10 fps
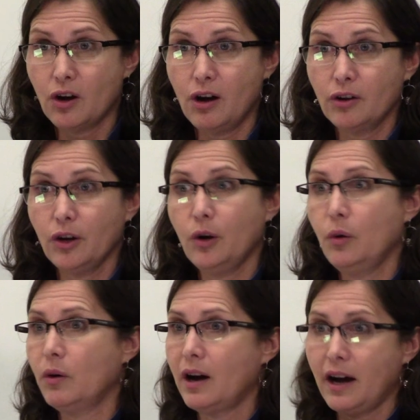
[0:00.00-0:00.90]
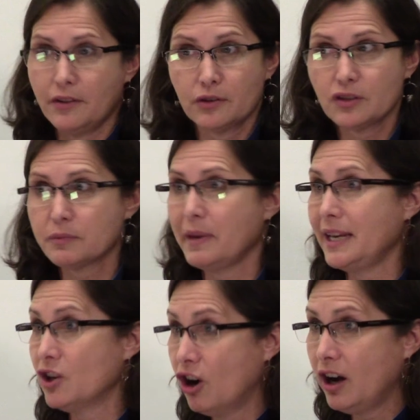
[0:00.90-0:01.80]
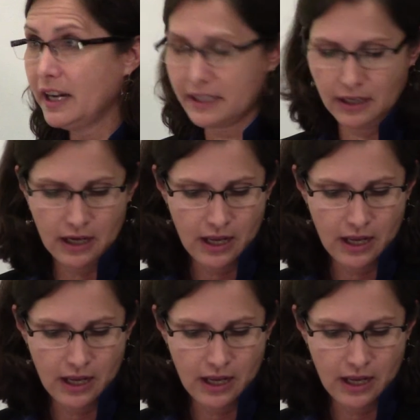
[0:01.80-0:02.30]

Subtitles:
Congo, others may not.